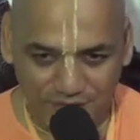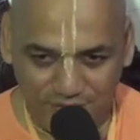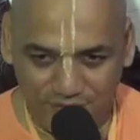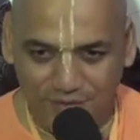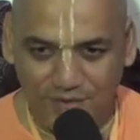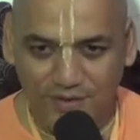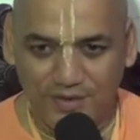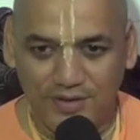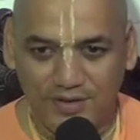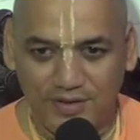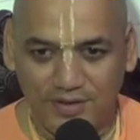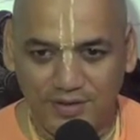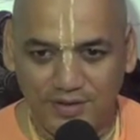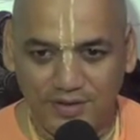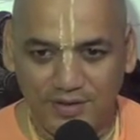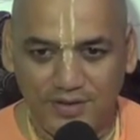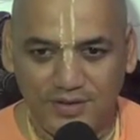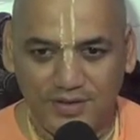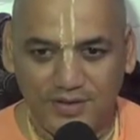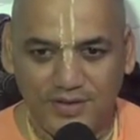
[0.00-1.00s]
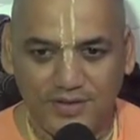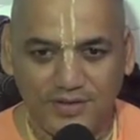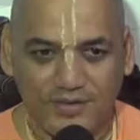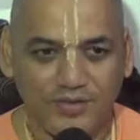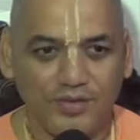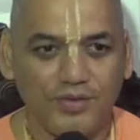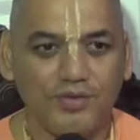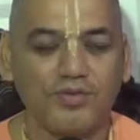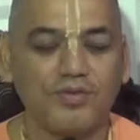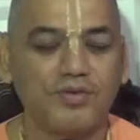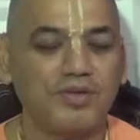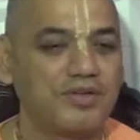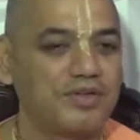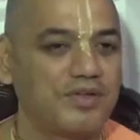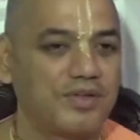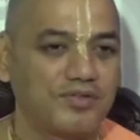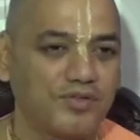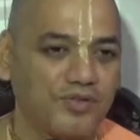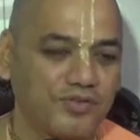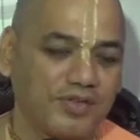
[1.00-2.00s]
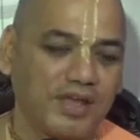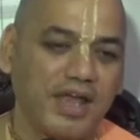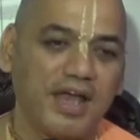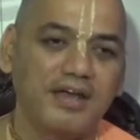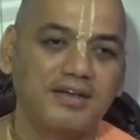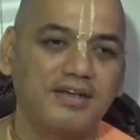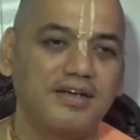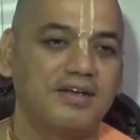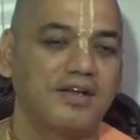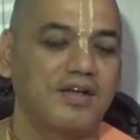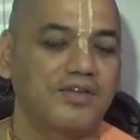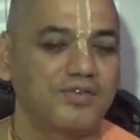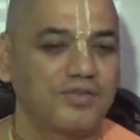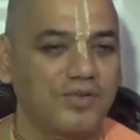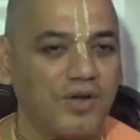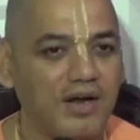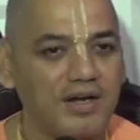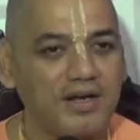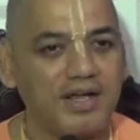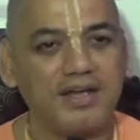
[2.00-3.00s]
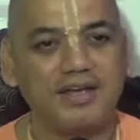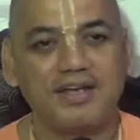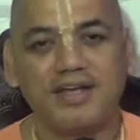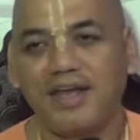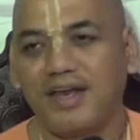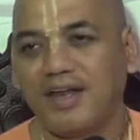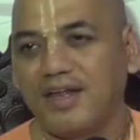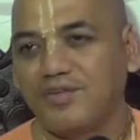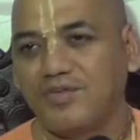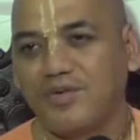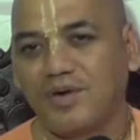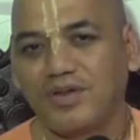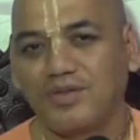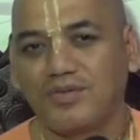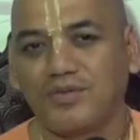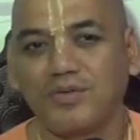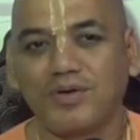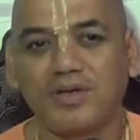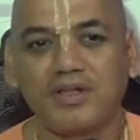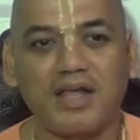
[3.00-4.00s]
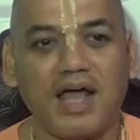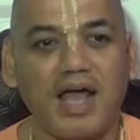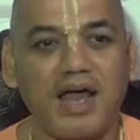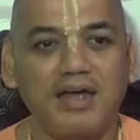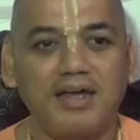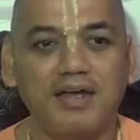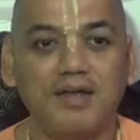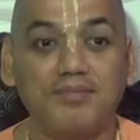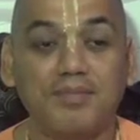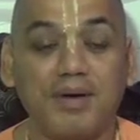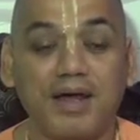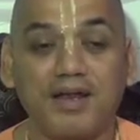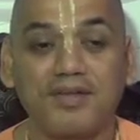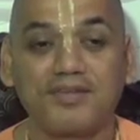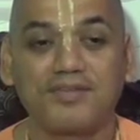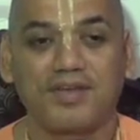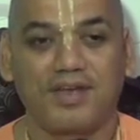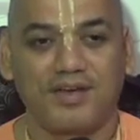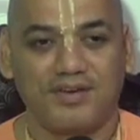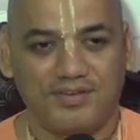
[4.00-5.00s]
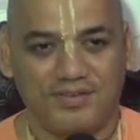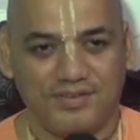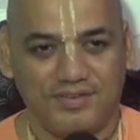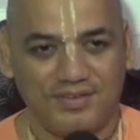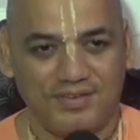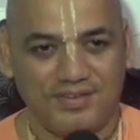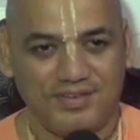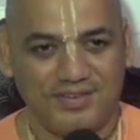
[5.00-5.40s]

True. So the society does not encourage what is known as idle parasites.